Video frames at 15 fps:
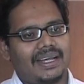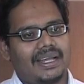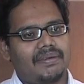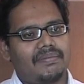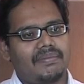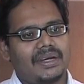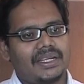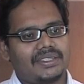
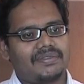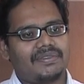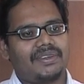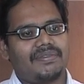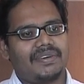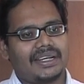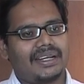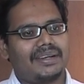and much of the
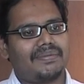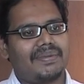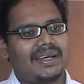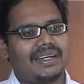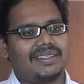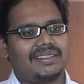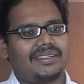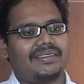wetland
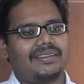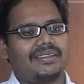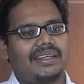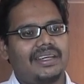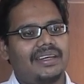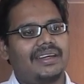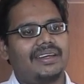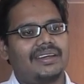managers
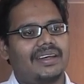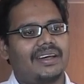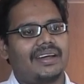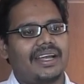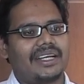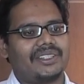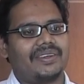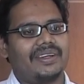in India are
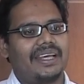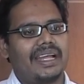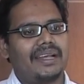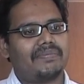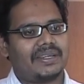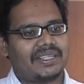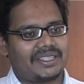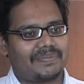actually
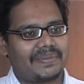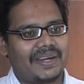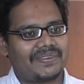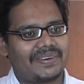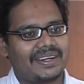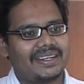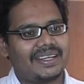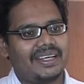helpless about
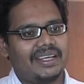it.